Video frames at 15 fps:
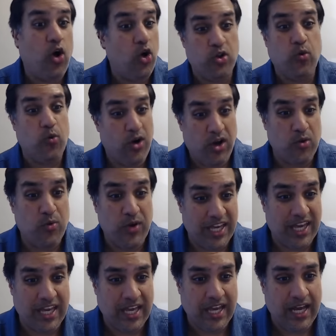all the water we
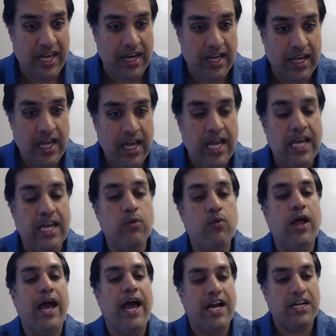can get. And it
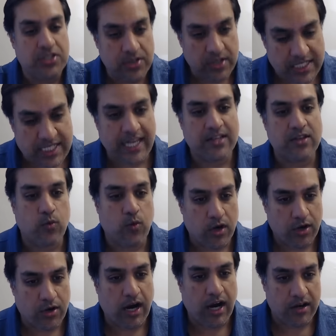will actually take the
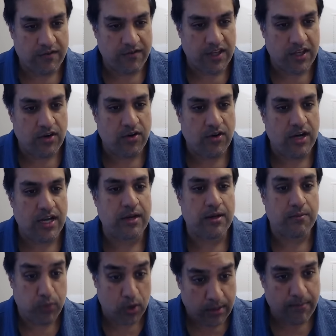water out of the urine
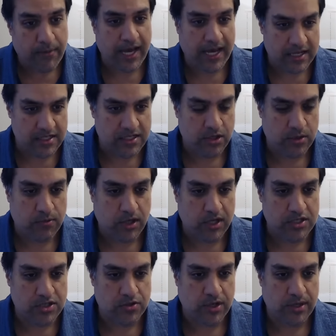and put it back into your
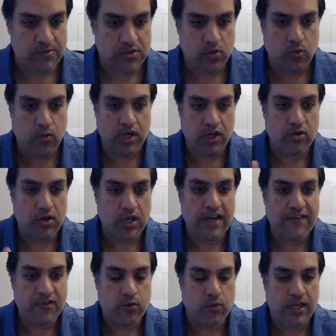bloodstream. So what you're
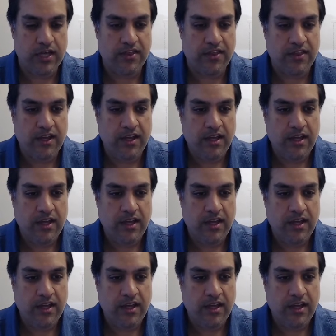left with